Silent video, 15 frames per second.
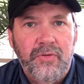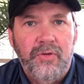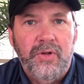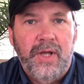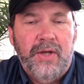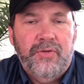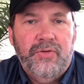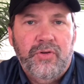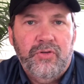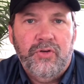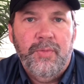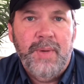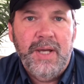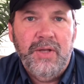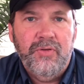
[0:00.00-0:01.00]
the last six
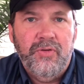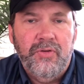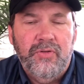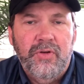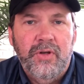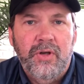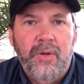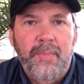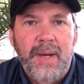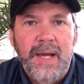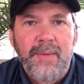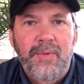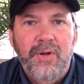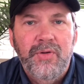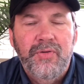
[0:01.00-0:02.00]
commands, the Ten
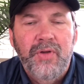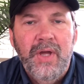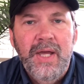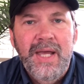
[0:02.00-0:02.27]
Commandments.